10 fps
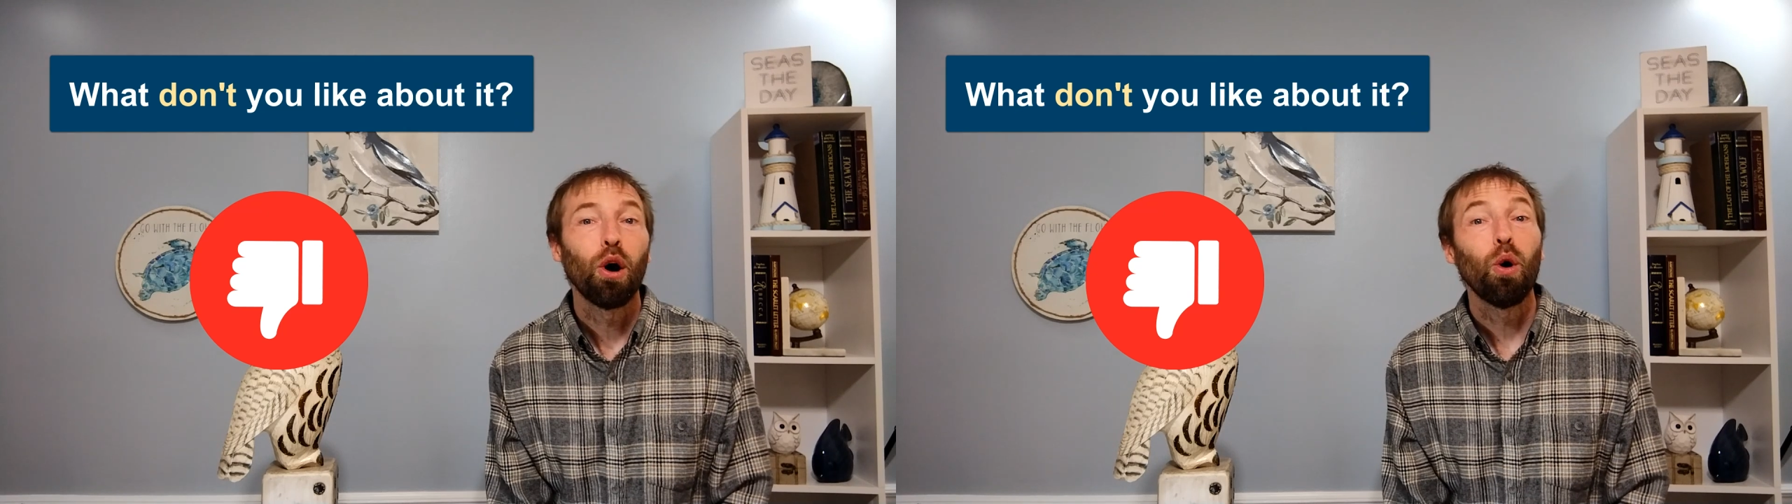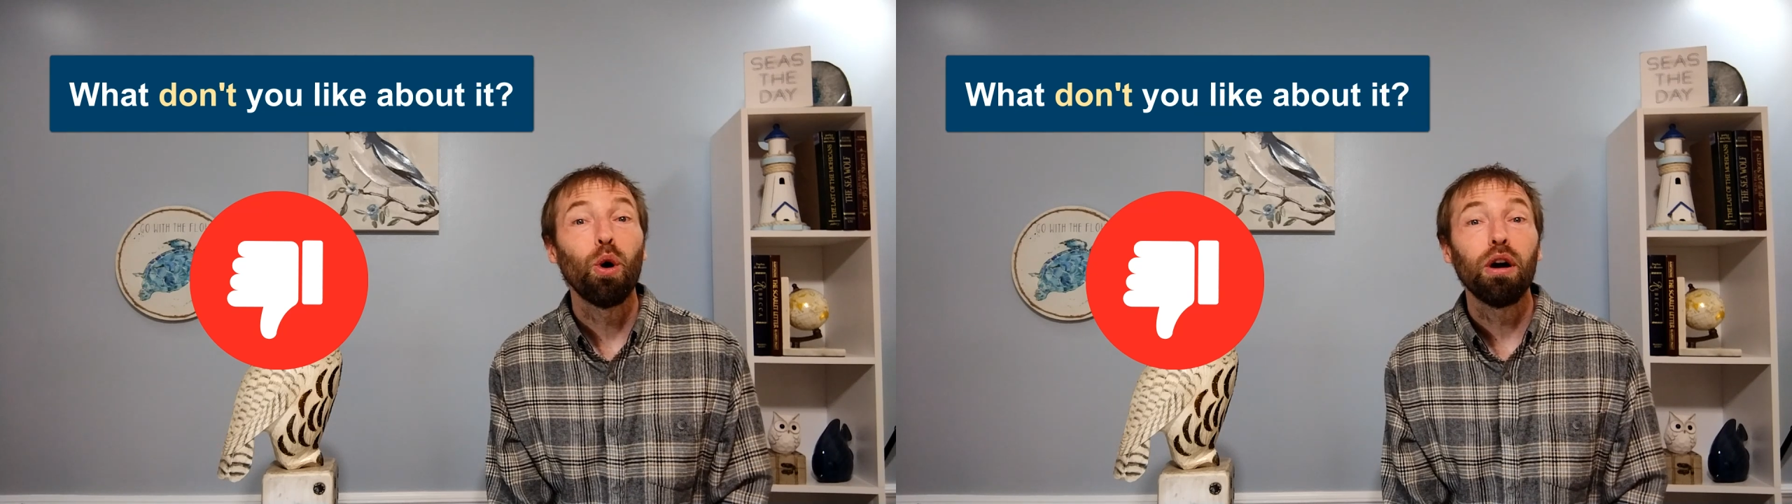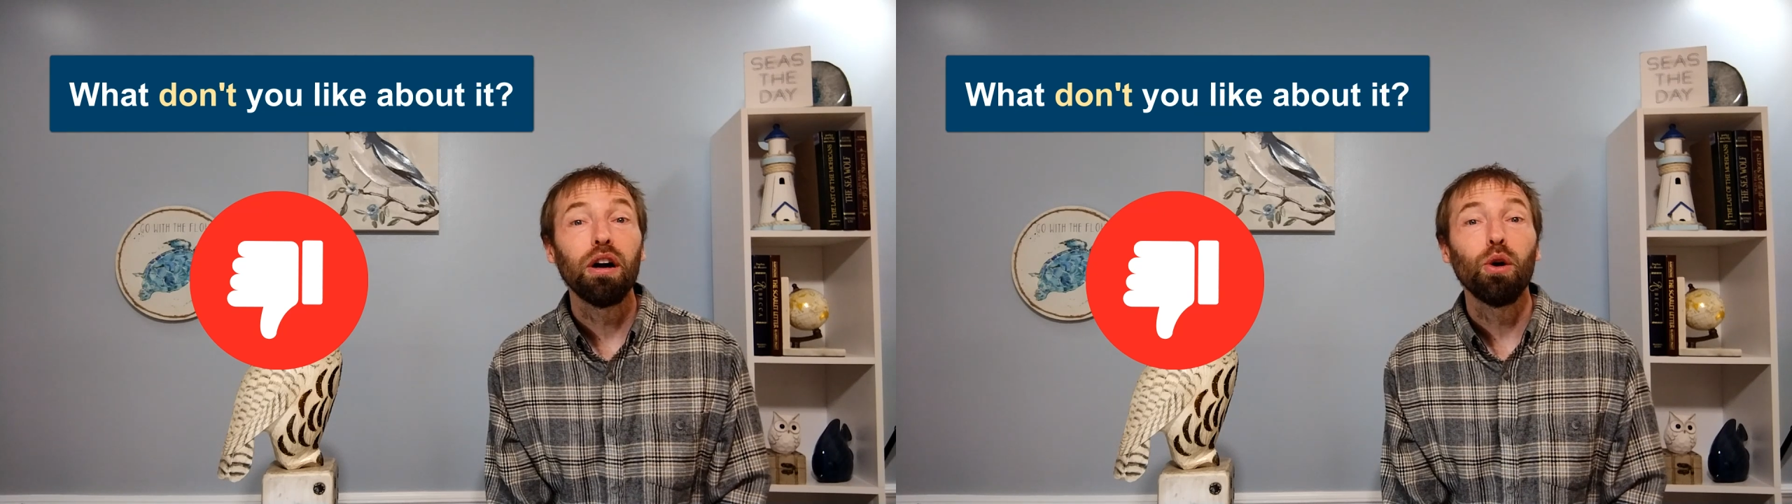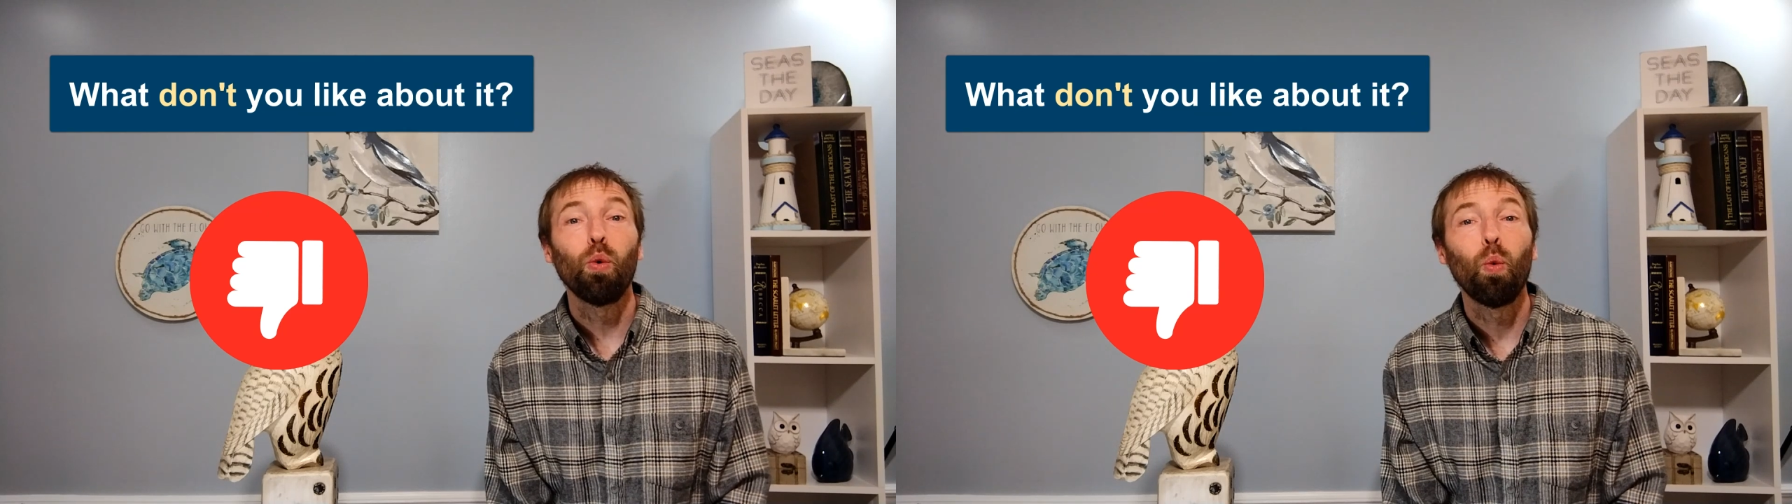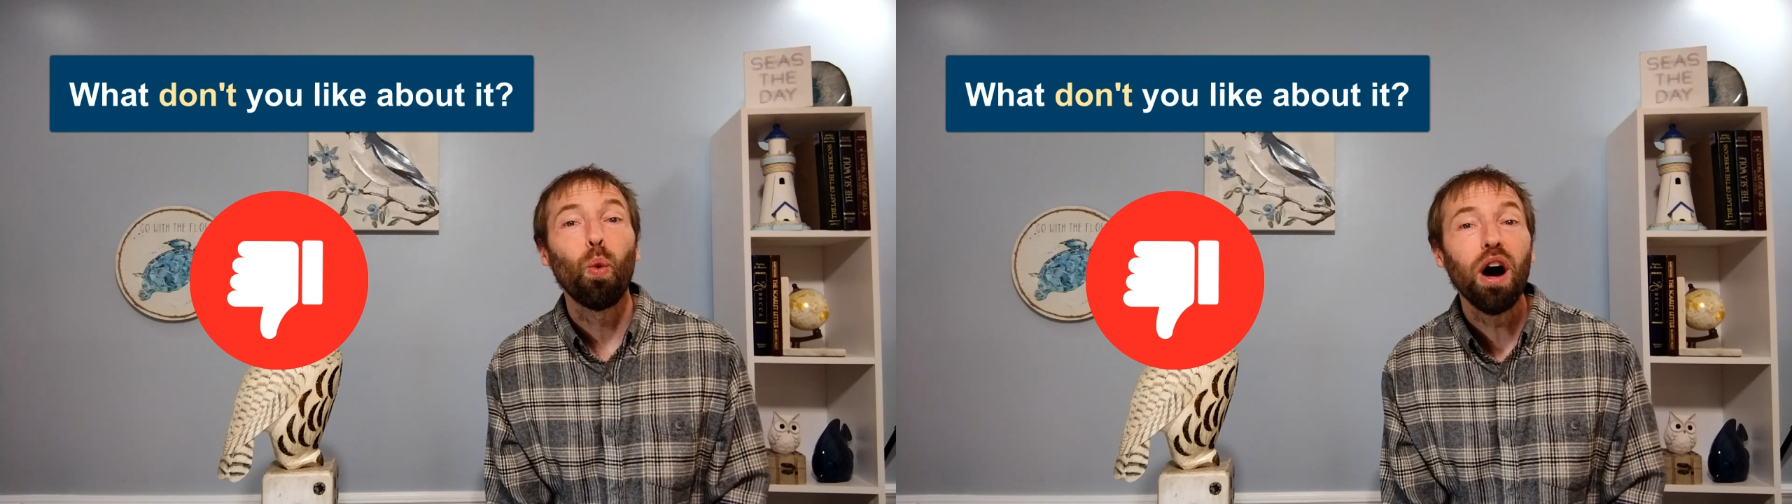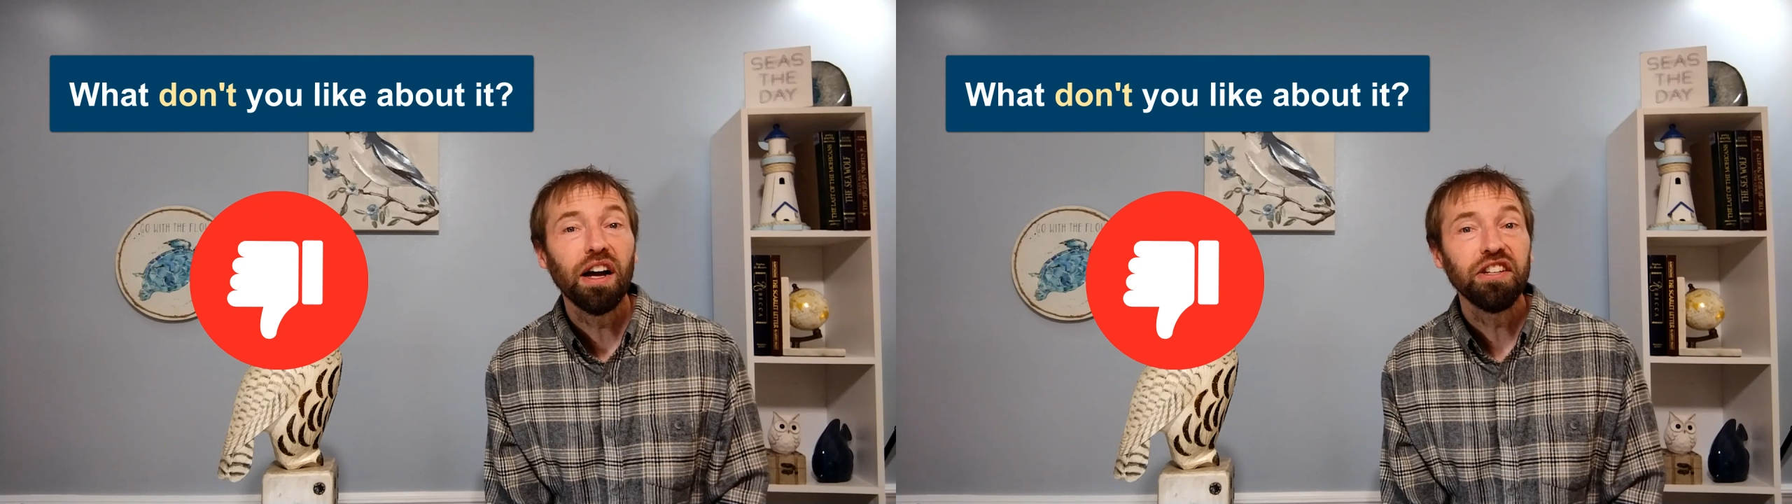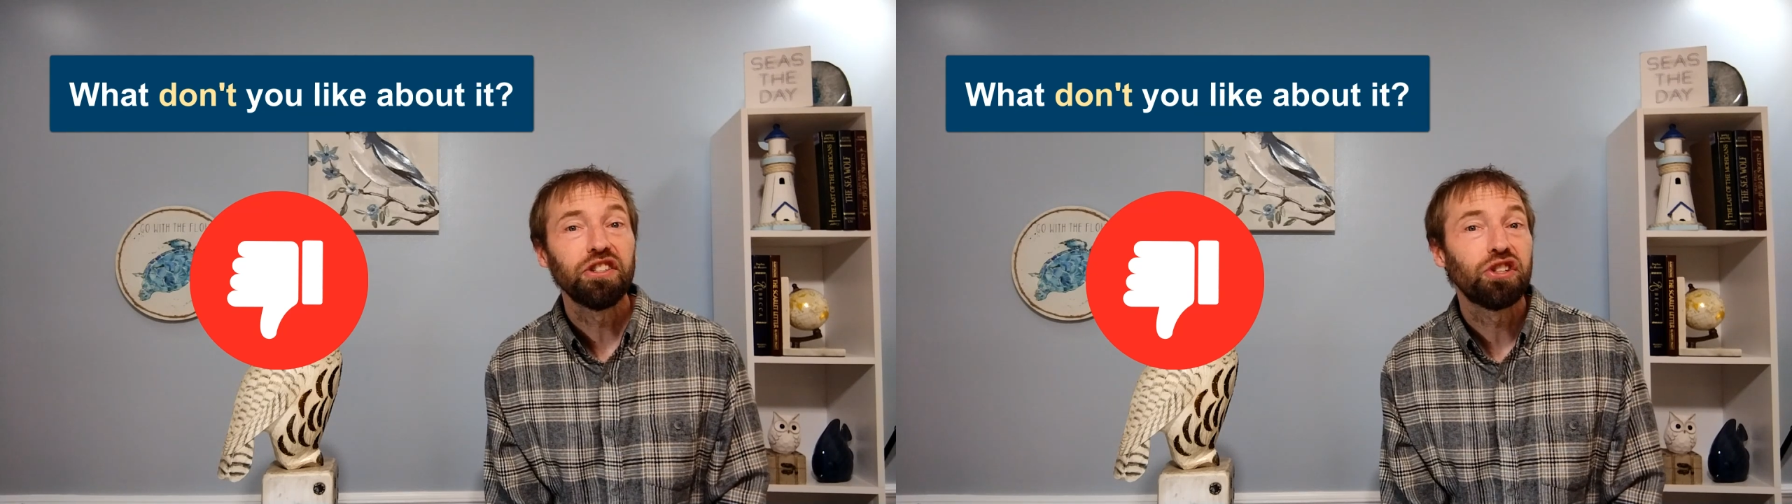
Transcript: Or what